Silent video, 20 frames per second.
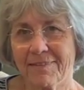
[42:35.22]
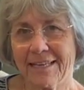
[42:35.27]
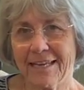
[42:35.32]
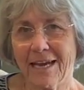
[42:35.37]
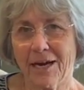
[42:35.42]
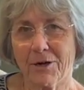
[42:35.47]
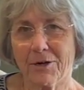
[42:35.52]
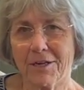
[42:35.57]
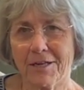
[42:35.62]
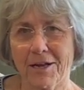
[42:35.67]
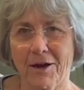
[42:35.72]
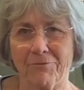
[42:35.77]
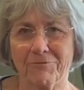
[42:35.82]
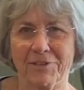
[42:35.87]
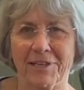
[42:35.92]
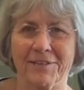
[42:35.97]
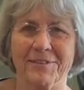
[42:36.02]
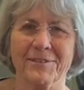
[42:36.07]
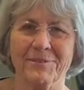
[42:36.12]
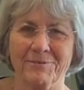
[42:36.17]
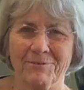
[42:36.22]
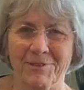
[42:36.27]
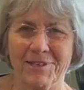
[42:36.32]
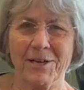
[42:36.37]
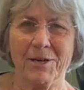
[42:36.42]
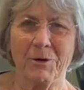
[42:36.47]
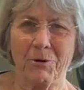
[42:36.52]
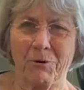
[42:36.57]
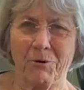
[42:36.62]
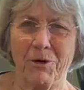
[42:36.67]
cared enough to
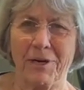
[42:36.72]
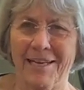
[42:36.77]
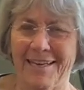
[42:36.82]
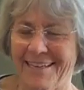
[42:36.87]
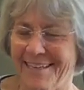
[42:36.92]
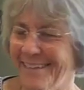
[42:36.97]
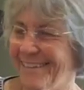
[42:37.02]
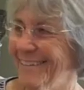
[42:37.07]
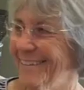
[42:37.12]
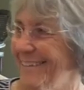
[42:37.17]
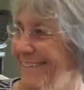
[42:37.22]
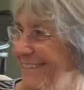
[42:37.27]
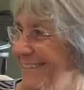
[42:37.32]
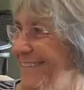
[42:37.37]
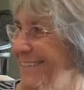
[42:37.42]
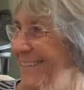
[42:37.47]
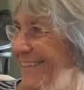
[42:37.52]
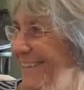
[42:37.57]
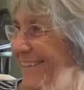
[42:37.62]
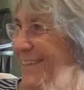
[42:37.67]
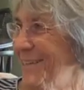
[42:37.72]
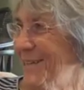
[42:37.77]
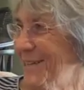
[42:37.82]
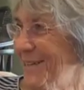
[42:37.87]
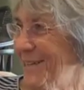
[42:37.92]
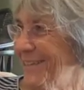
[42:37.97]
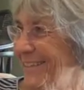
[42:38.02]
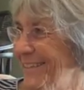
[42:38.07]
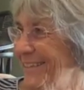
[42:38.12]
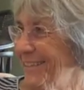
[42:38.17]
agree.
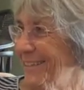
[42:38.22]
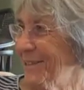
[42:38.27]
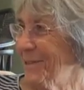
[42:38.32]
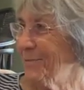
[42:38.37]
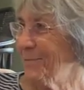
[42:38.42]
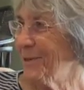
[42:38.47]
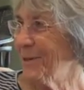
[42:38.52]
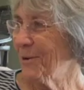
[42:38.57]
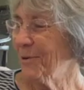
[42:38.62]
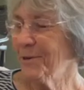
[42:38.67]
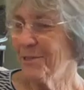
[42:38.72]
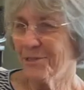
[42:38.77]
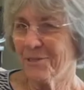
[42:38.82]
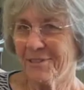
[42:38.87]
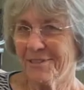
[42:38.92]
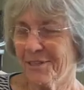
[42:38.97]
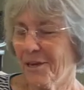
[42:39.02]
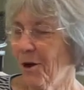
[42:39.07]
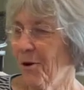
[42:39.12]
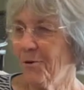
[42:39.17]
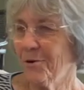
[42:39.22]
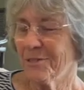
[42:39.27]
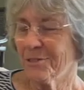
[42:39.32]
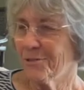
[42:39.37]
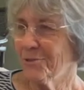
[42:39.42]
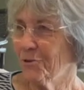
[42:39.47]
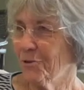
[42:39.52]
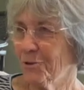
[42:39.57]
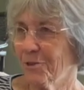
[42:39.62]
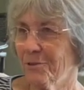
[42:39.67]
Yeah, but always
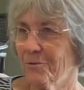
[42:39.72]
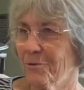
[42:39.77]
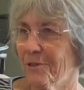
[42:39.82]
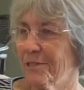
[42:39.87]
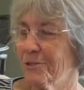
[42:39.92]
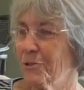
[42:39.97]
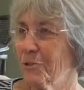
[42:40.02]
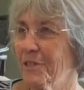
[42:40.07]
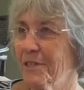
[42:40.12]
enjoyed watching